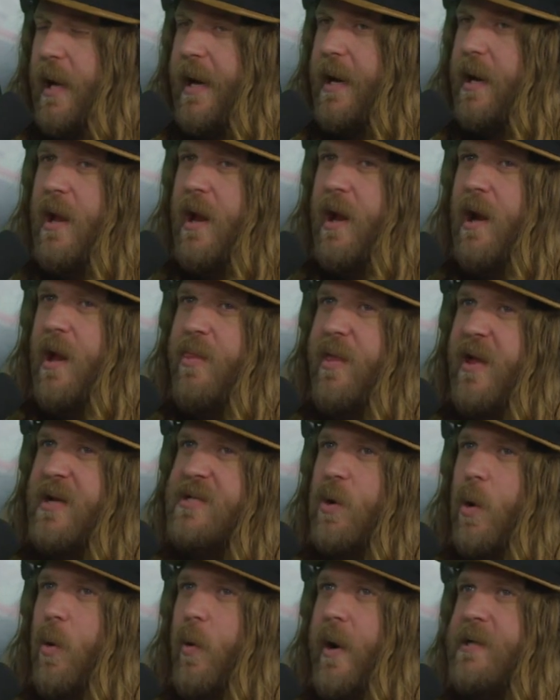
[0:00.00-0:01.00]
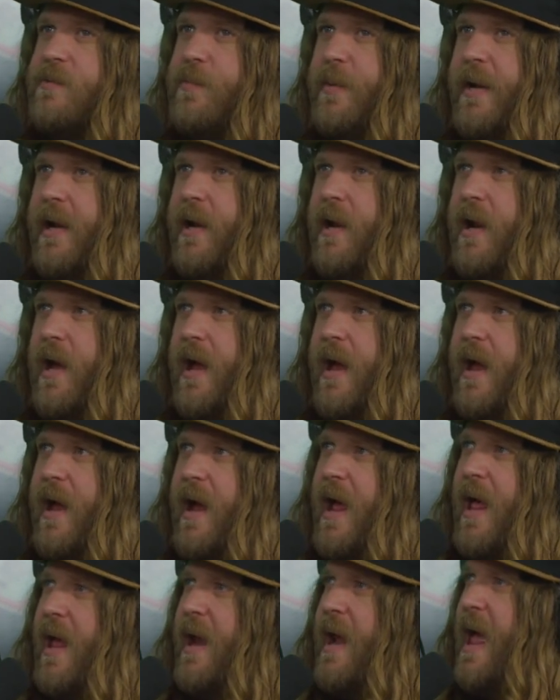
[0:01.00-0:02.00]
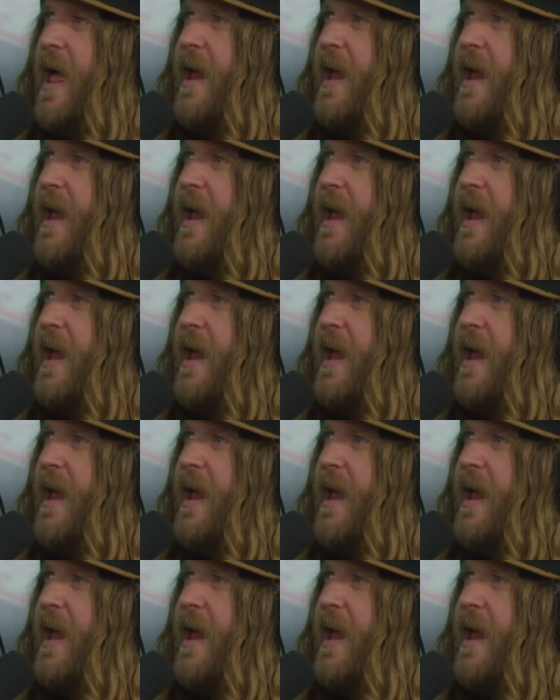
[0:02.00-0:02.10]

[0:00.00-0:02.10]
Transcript: Like there's always been a, an,